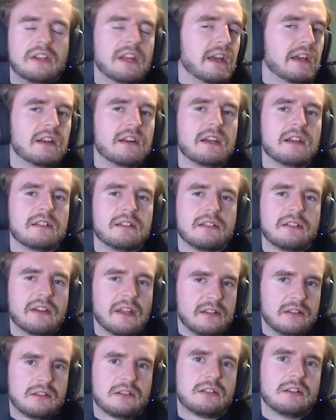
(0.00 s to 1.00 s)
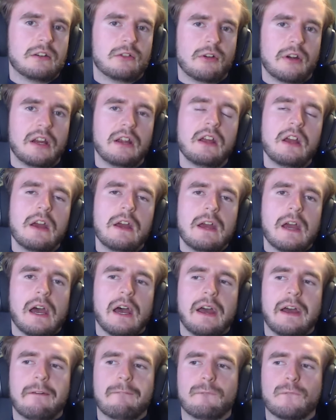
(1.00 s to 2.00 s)
data is necessary
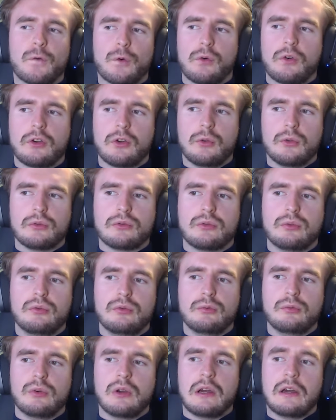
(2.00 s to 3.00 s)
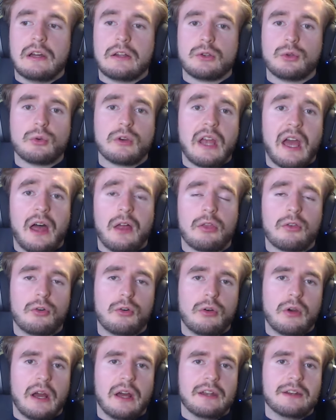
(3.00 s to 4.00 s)
for you to gather
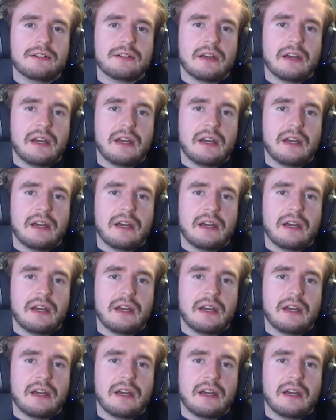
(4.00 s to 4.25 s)
and